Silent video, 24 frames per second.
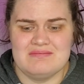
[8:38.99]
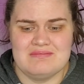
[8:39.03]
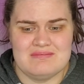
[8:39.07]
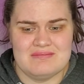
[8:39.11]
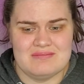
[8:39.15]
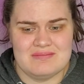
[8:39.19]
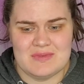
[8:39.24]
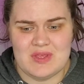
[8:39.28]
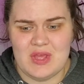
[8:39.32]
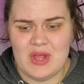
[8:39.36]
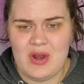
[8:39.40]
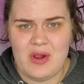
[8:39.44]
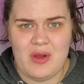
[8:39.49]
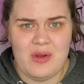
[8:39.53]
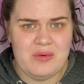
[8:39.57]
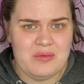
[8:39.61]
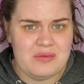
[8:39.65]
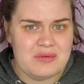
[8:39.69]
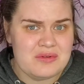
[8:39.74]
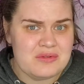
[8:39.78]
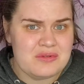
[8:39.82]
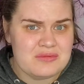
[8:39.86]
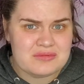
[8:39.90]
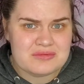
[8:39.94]
you know,
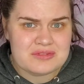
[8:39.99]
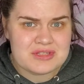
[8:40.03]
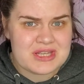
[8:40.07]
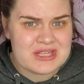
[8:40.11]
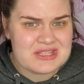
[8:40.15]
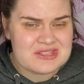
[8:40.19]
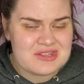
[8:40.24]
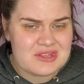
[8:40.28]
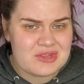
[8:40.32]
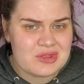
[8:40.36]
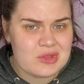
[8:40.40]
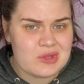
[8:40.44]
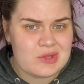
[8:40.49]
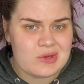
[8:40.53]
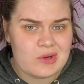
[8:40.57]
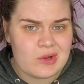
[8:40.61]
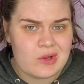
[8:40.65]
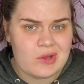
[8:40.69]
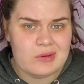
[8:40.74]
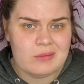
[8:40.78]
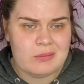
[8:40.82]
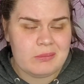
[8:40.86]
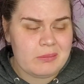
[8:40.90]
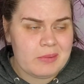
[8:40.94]
who says that there
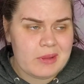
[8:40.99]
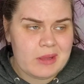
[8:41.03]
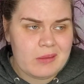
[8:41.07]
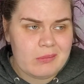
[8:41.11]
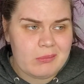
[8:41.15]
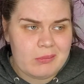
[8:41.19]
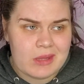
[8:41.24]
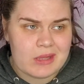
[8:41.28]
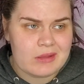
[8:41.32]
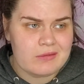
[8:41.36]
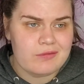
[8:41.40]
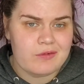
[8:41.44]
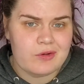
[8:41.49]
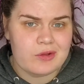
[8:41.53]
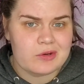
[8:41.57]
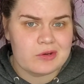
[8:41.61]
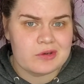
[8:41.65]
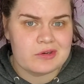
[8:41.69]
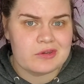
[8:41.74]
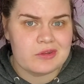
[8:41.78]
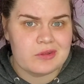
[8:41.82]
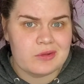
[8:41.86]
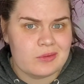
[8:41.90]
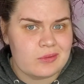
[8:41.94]
couldn't be a Bigfoot or
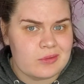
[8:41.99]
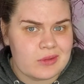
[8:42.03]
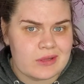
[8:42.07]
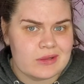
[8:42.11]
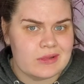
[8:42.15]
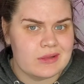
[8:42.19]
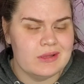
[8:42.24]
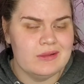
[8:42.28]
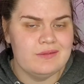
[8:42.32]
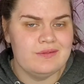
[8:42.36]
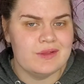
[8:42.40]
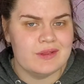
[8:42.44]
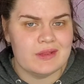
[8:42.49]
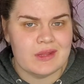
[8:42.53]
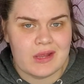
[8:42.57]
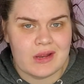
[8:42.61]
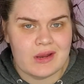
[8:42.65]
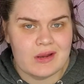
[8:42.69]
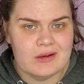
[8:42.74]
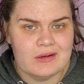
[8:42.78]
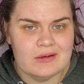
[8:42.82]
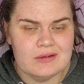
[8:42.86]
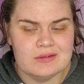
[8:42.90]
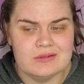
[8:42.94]
two that live in
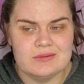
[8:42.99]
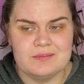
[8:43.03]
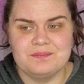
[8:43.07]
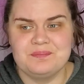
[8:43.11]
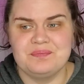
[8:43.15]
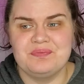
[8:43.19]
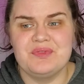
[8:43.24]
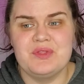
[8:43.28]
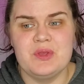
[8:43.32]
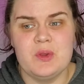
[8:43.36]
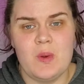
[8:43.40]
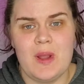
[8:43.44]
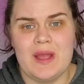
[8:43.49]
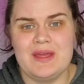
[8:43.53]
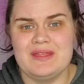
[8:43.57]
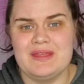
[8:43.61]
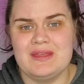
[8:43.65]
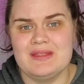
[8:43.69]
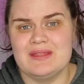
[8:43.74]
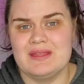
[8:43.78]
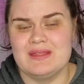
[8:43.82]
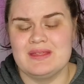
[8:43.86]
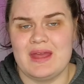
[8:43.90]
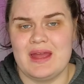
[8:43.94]
there? Do I
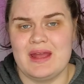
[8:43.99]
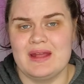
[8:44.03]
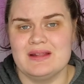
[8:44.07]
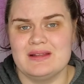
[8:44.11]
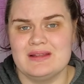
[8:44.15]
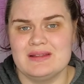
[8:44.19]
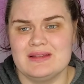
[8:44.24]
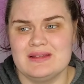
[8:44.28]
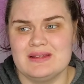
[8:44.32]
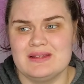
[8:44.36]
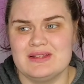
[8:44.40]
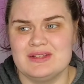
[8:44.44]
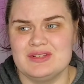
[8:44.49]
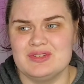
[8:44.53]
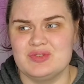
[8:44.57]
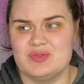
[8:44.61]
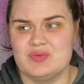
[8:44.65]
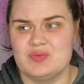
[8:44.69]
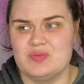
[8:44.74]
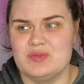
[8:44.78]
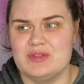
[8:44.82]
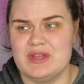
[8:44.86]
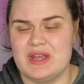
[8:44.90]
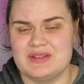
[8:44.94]
think that that
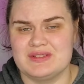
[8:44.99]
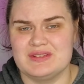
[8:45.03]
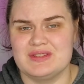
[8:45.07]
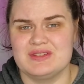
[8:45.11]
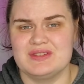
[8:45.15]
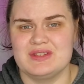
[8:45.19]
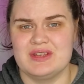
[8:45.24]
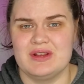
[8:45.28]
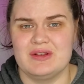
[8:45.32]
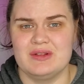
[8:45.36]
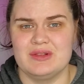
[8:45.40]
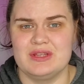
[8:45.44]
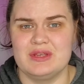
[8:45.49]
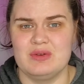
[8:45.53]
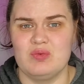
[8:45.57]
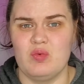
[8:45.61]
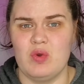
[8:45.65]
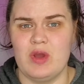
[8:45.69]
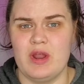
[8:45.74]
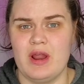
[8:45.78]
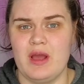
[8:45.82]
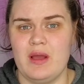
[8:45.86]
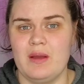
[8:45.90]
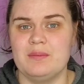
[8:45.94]
is necessarily
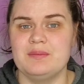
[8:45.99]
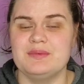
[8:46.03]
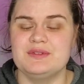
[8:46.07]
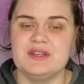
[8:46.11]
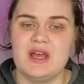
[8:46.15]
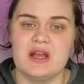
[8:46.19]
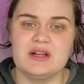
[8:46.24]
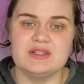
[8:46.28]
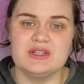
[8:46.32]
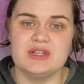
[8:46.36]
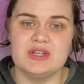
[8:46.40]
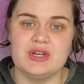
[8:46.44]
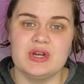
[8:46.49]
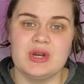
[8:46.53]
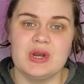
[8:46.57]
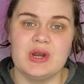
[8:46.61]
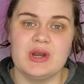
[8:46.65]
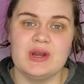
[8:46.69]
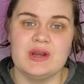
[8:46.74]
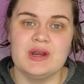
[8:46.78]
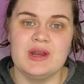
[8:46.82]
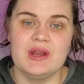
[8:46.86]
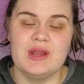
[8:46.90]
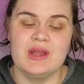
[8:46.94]
what abducted
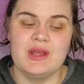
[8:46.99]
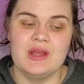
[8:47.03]
her?